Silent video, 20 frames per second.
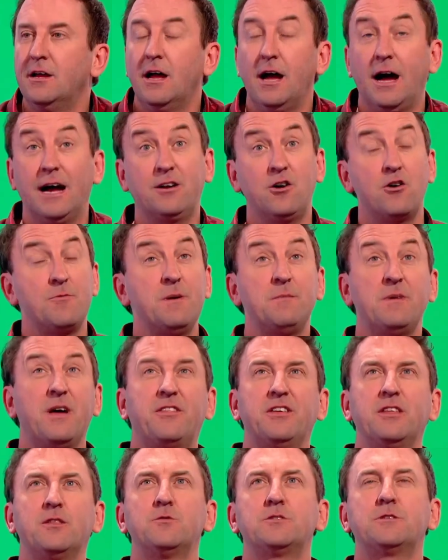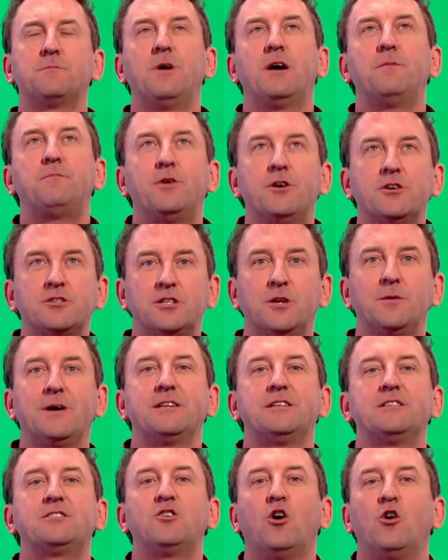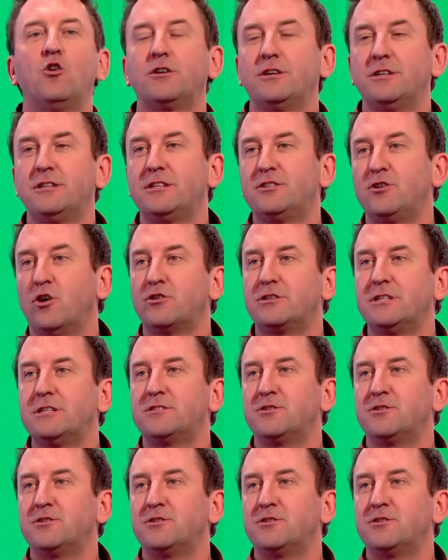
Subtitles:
I can't remember. I think there was a person who had a dog and the dog did